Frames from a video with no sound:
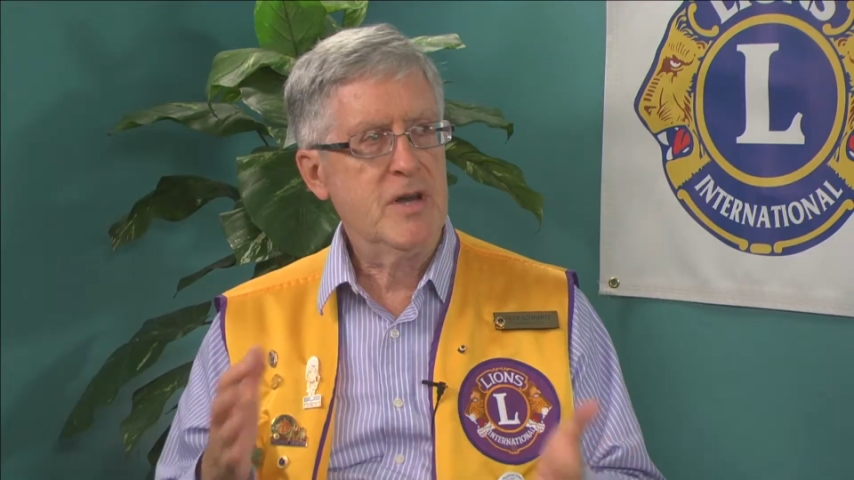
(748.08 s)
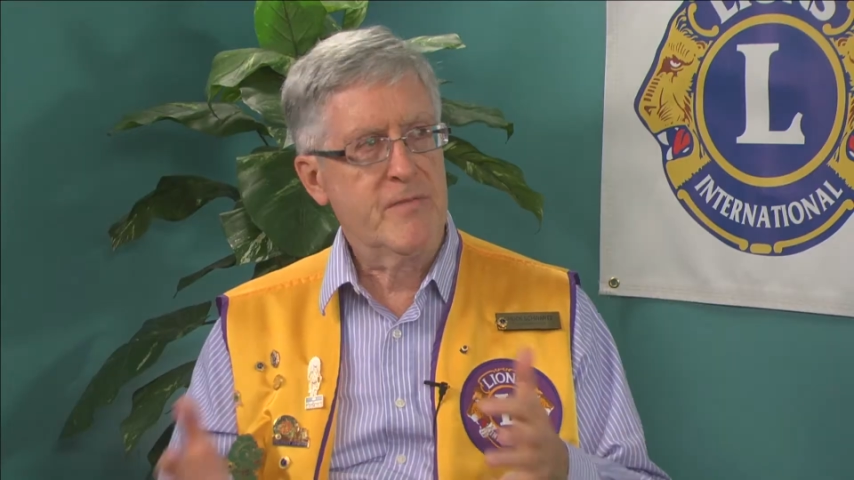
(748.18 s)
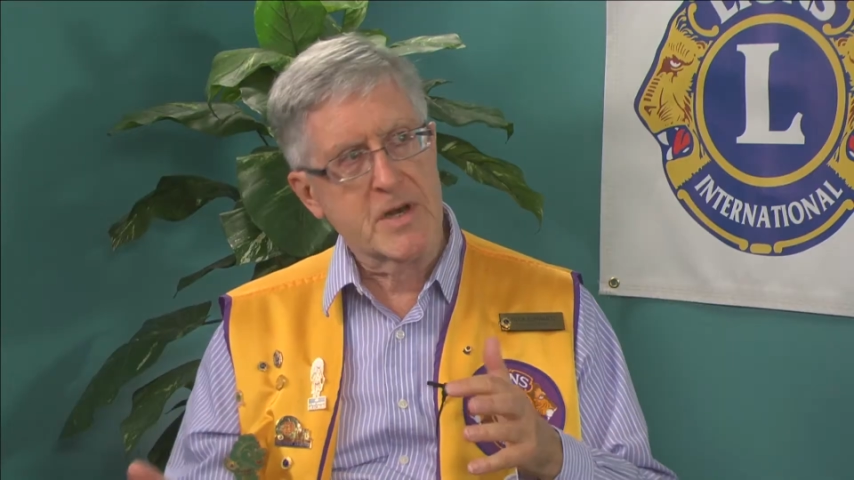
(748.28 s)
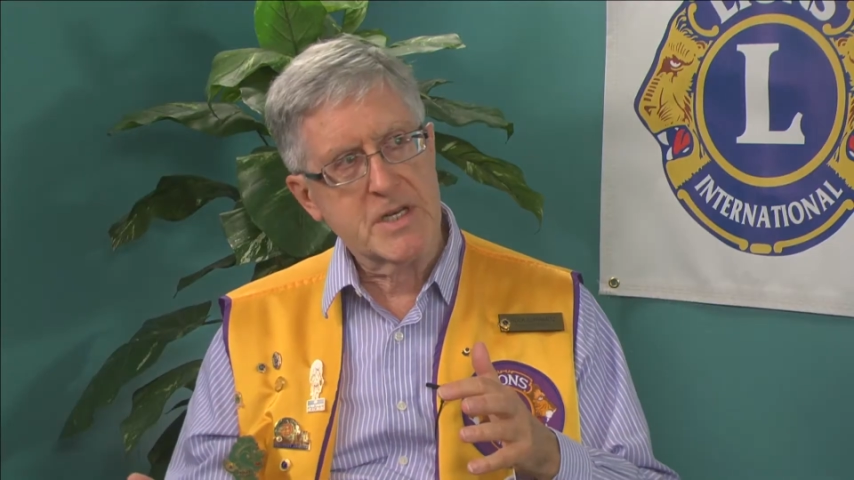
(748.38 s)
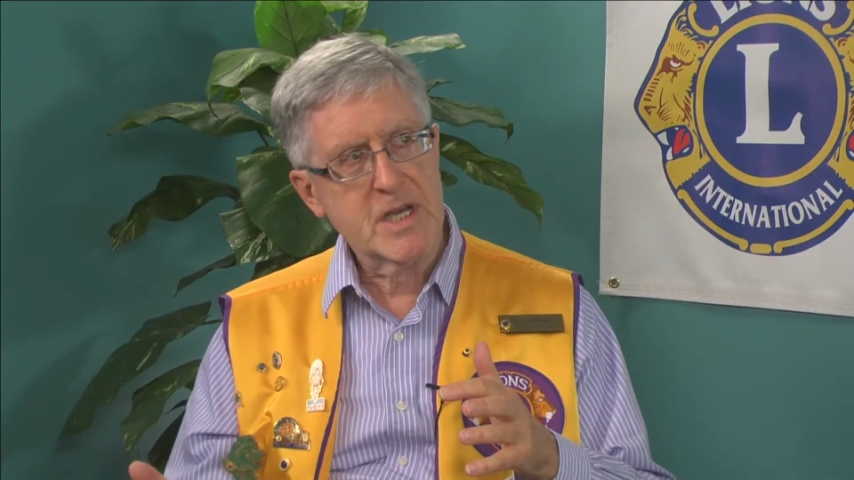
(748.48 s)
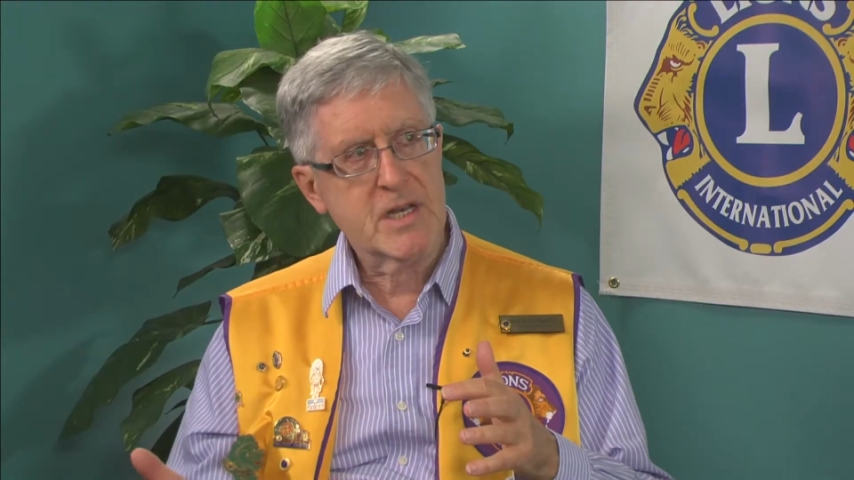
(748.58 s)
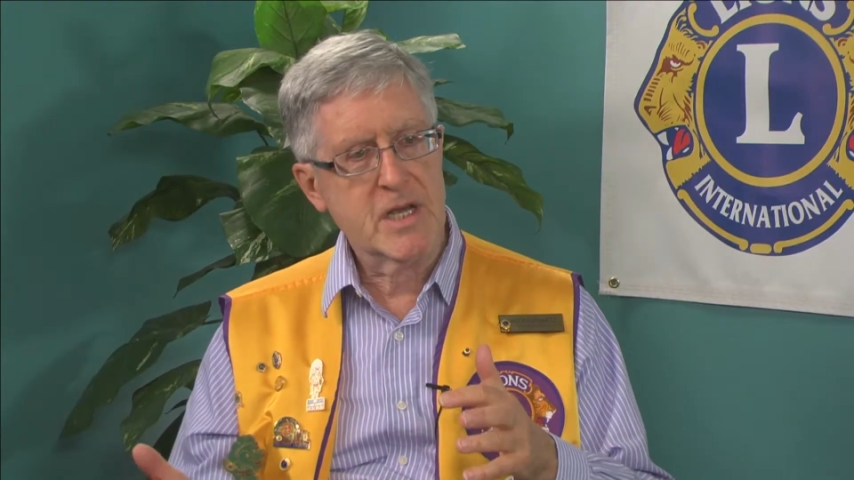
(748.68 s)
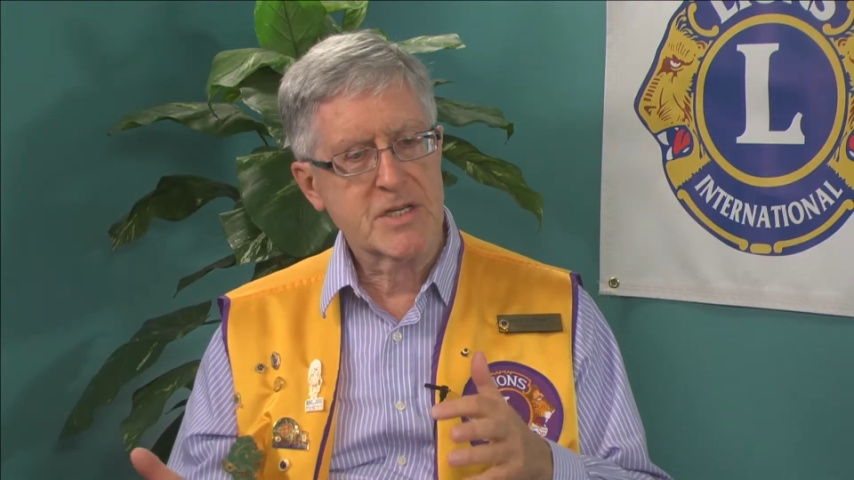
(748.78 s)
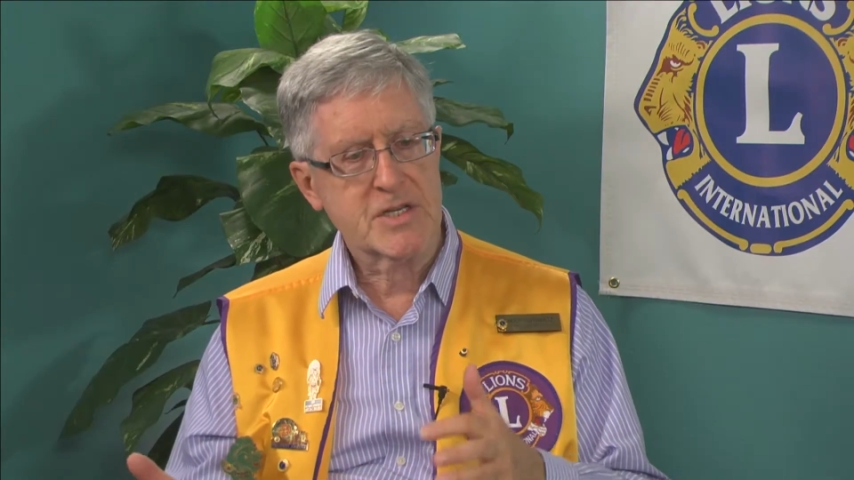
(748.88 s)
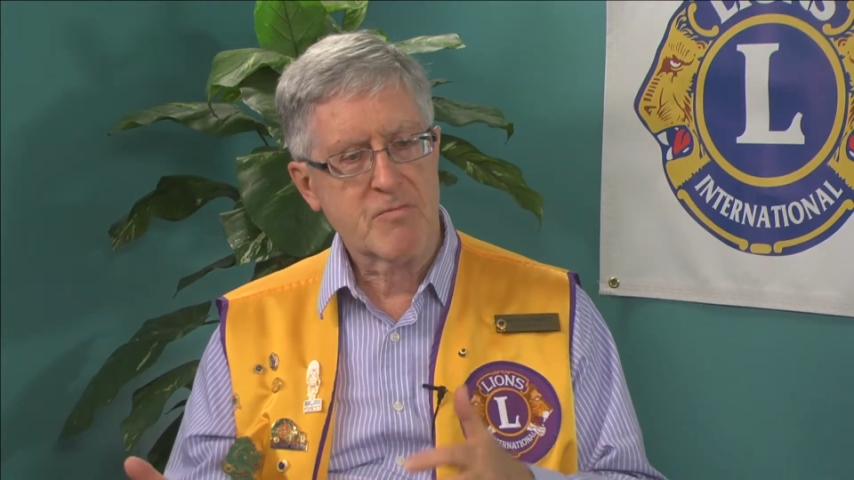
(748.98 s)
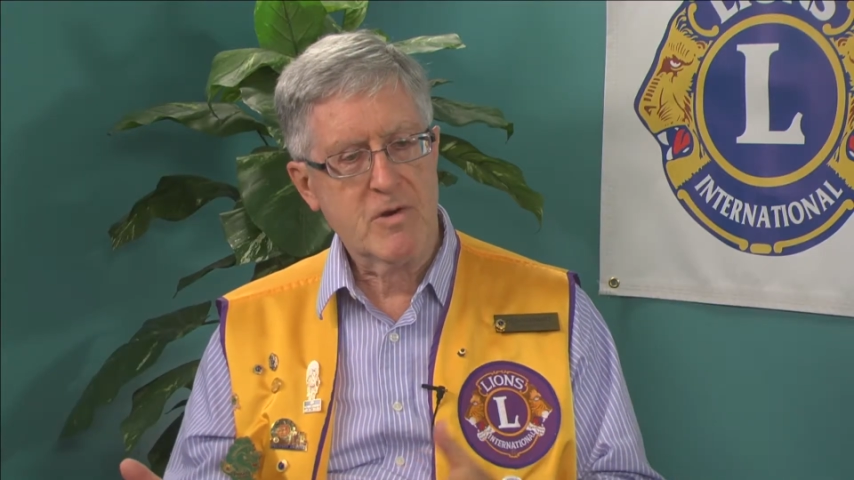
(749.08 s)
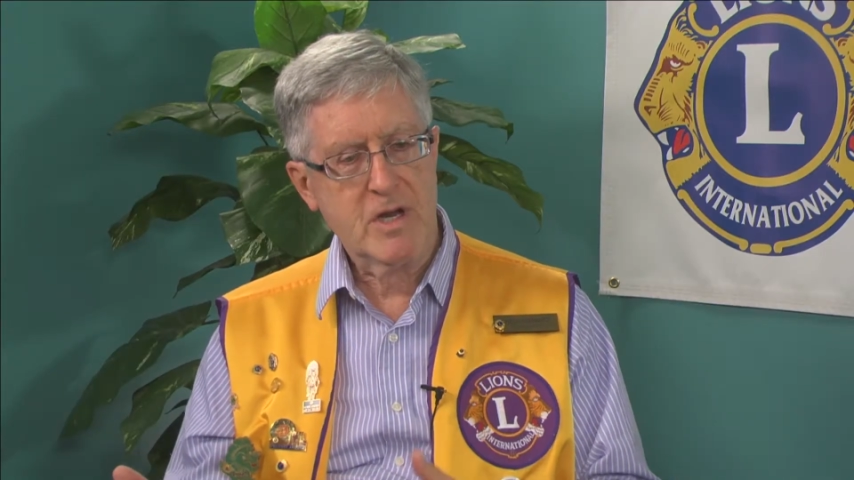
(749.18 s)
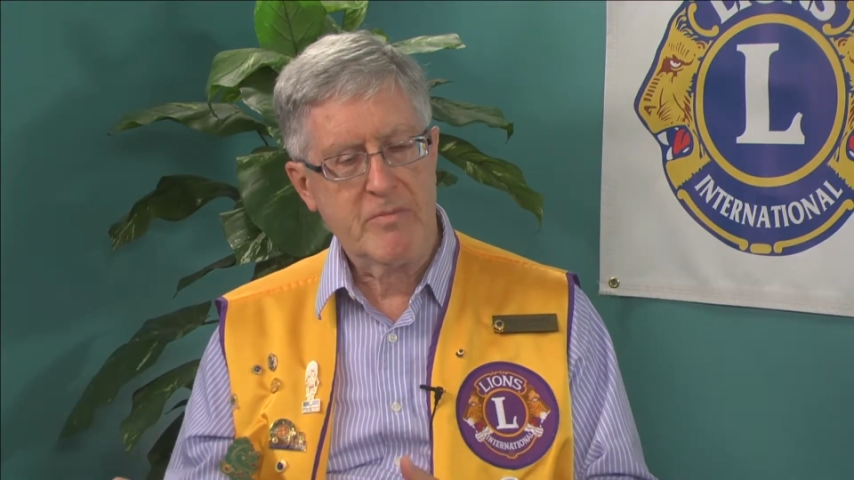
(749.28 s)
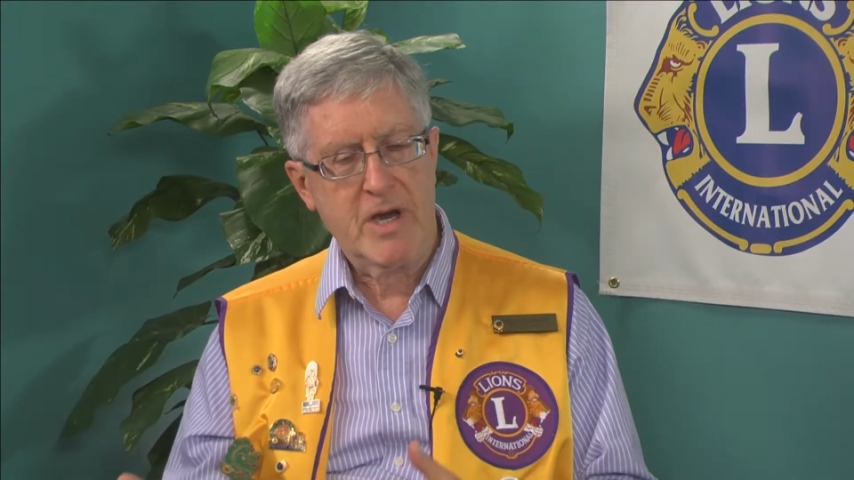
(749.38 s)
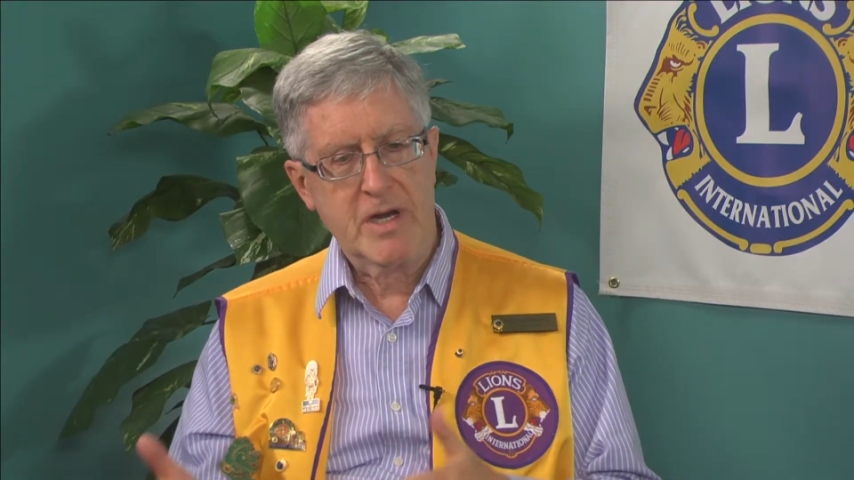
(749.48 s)
different deadlines to
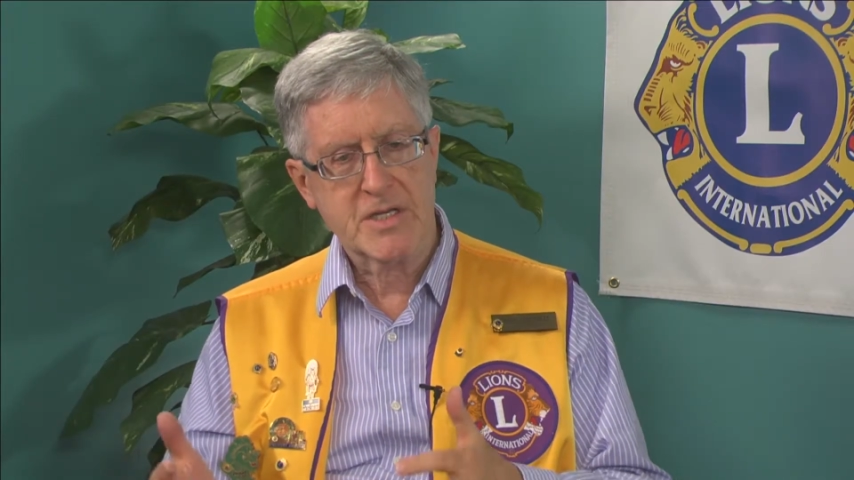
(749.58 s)
worry about,